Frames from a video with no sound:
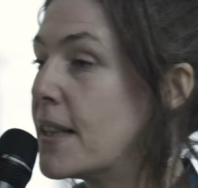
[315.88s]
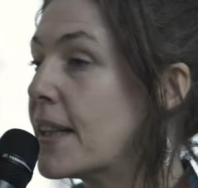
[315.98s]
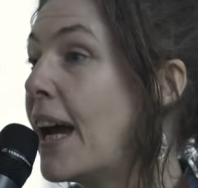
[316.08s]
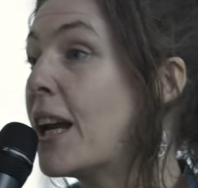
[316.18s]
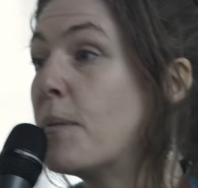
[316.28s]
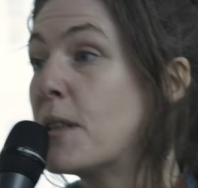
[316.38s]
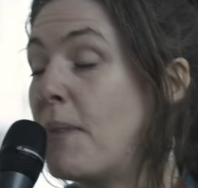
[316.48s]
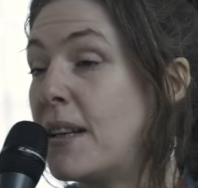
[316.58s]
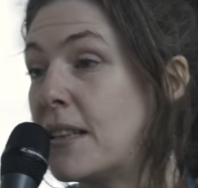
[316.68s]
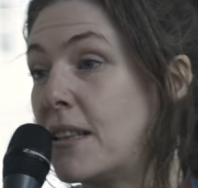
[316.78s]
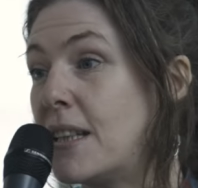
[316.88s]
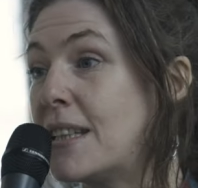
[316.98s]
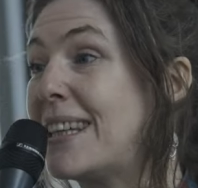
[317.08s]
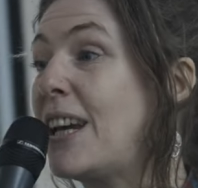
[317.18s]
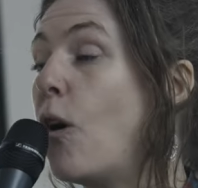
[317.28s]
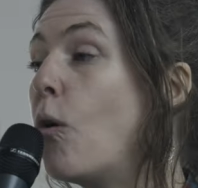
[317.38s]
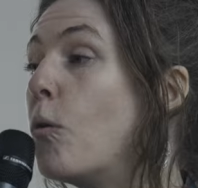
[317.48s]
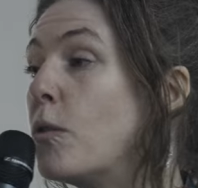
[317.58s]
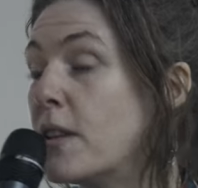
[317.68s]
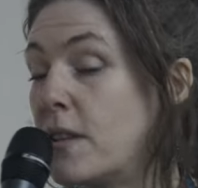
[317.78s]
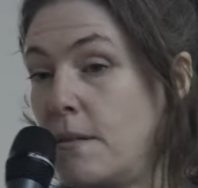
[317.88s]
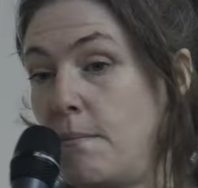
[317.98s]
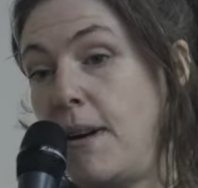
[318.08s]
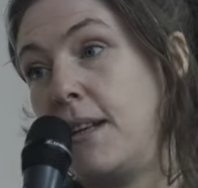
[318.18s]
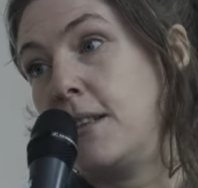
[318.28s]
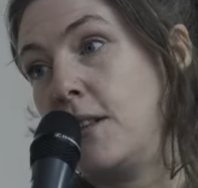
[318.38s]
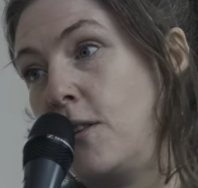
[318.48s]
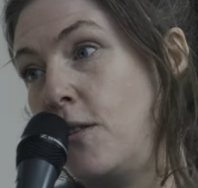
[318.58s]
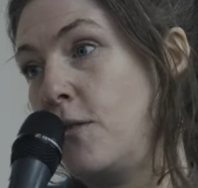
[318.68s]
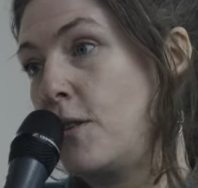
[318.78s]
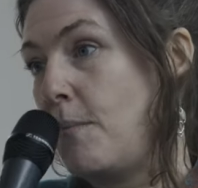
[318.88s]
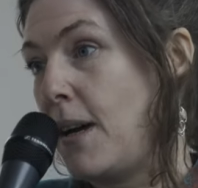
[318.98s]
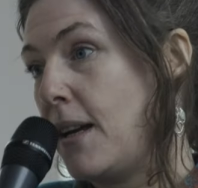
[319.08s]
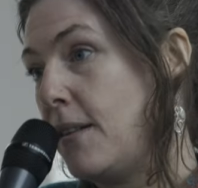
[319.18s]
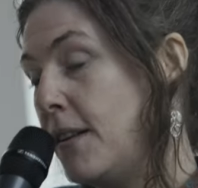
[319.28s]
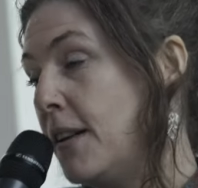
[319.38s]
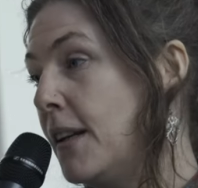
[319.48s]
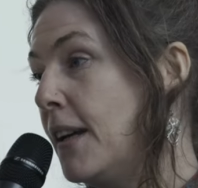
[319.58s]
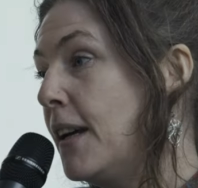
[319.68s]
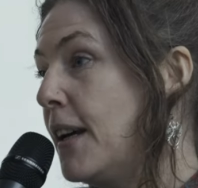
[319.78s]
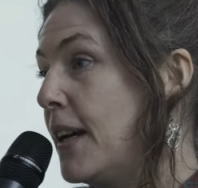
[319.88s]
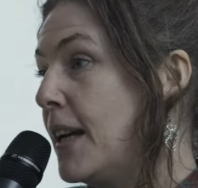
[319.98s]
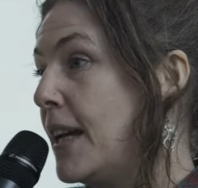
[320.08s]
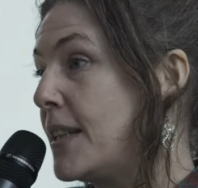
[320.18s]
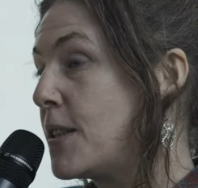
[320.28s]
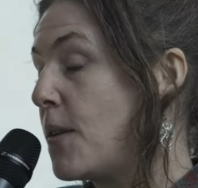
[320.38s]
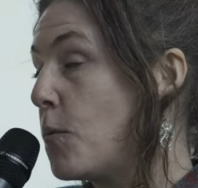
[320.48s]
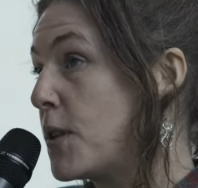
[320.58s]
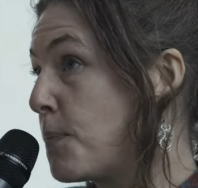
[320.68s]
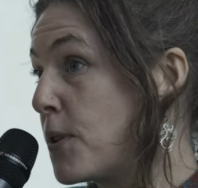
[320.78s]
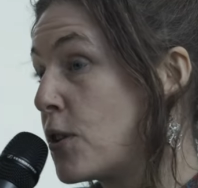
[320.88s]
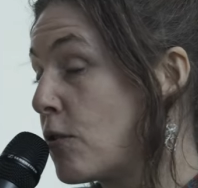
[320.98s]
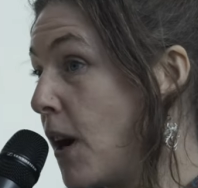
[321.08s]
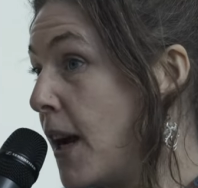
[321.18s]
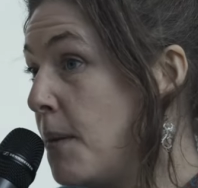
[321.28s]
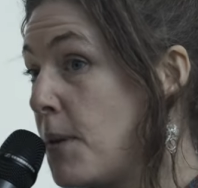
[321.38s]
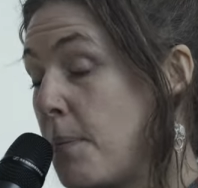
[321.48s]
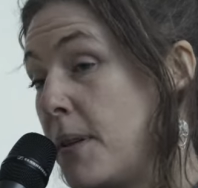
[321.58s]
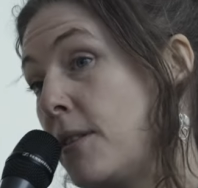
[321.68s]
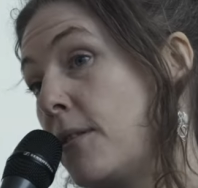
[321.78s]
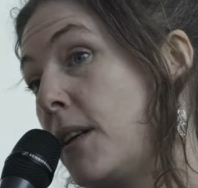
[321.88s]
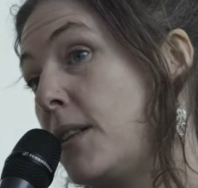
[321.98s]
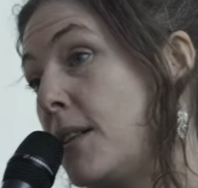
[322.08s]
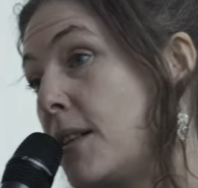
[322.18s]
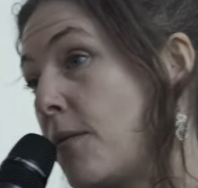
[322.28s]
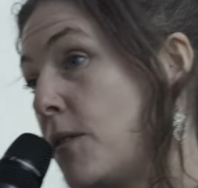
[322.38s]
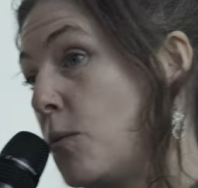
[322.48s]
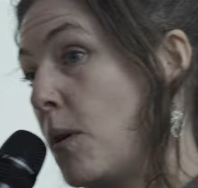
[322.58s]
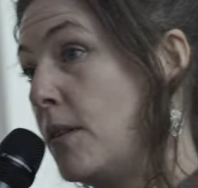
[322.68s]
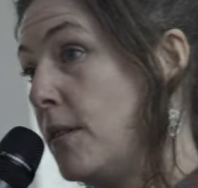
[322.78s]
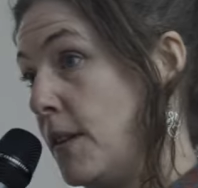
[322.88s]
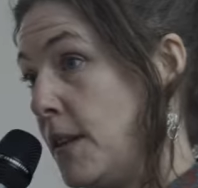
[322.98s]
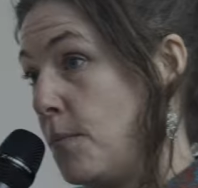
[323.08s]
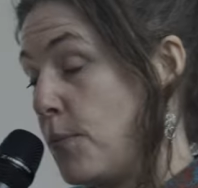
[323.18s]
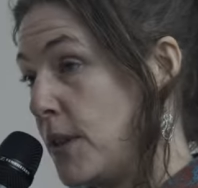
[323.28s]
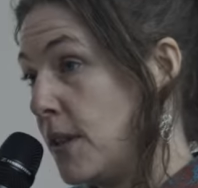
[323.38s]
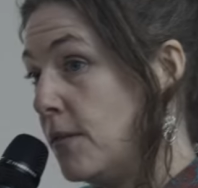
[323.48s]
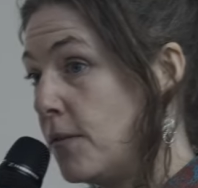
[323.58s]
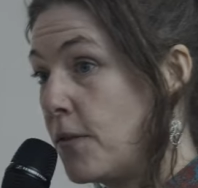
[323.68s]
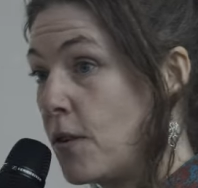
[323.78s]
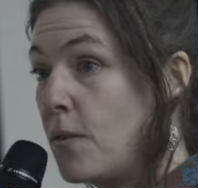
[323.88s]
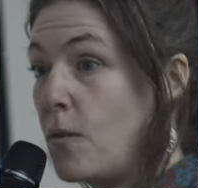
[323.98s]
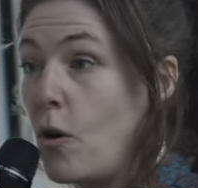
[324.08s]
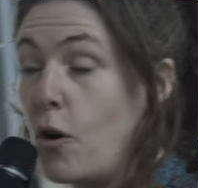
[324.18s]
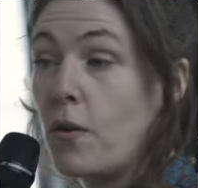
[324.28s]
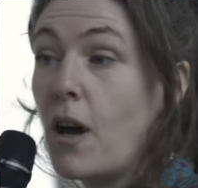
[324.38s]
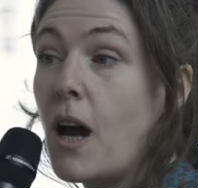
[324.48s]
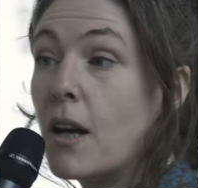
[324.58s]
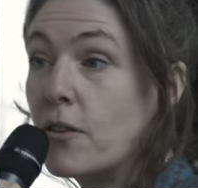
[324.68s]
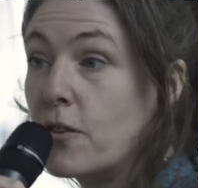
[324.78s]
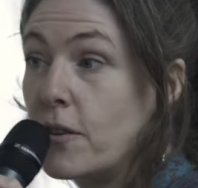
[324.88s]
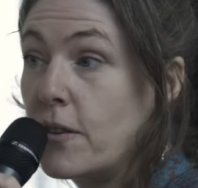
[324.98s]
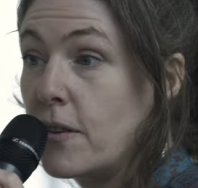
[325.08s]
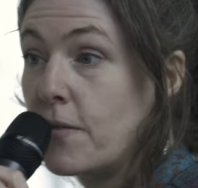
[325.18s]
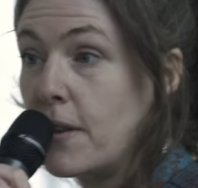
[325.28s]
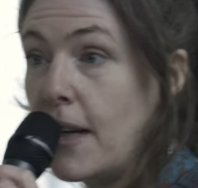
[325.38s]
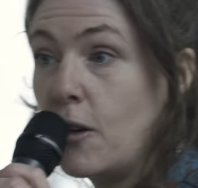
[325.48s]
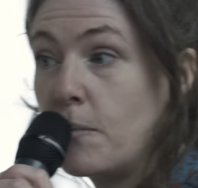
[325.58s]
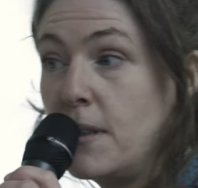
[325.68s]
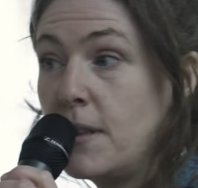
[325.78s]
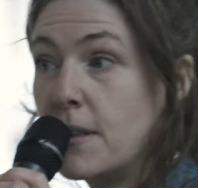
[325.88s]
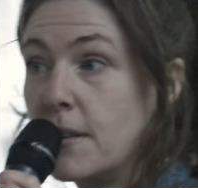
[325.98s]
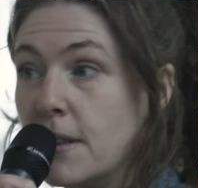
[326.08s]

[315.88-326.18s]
that cannabis medicine is the oldest medicine known to man. It was prescribed up until 1971 in Britain for over 100 different ailments.